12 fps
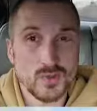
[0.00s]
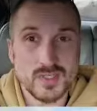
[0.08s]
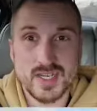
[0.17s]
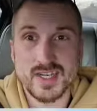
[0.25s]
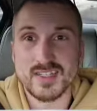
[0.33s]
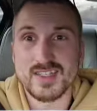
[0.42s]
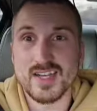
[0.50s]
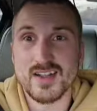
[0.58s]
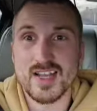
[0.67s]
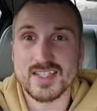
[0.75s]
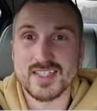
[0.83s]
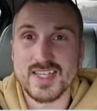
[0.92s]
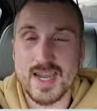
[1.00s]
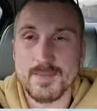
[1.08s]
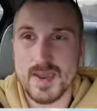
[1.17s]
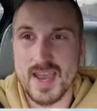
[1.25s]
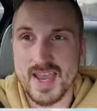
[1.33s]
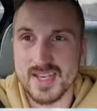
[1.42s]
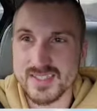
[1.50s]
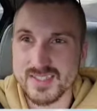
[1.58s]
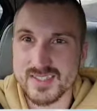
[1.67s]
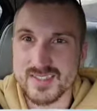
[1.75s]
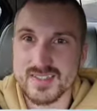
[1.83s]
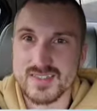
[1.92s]
to get a TLX Type
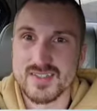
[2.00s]
S